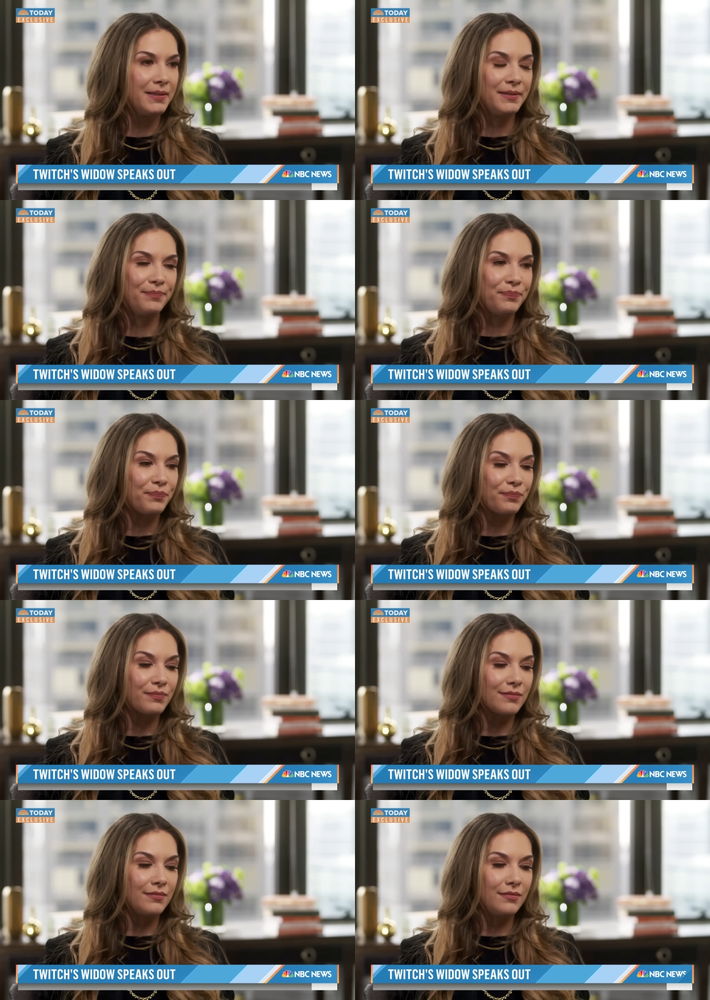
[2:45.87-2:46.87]

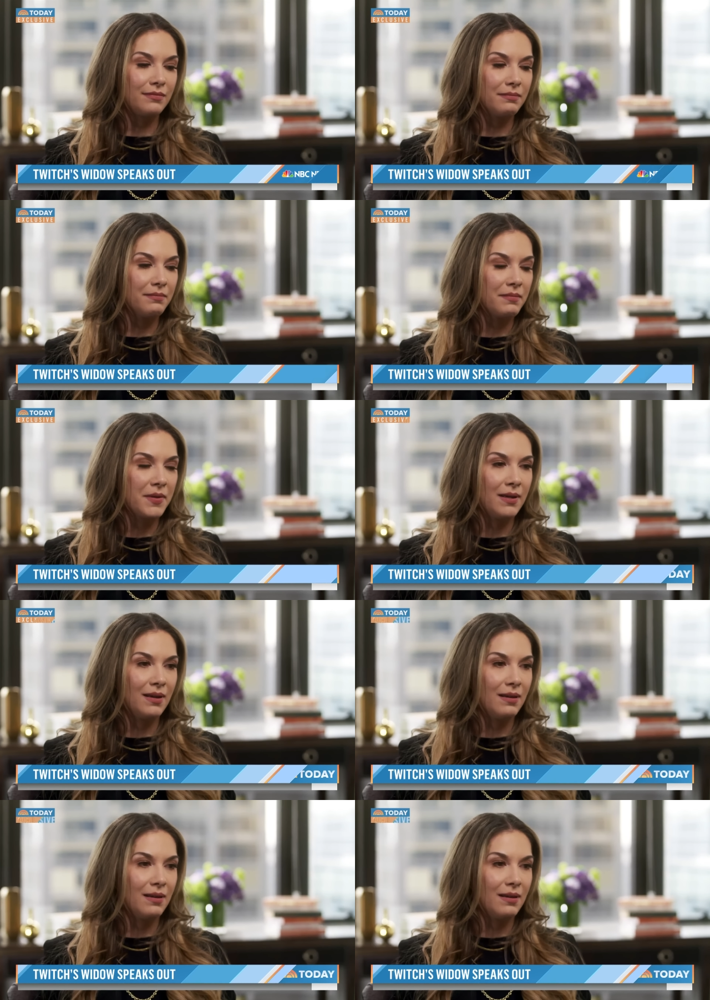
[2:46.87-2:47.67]
(silence)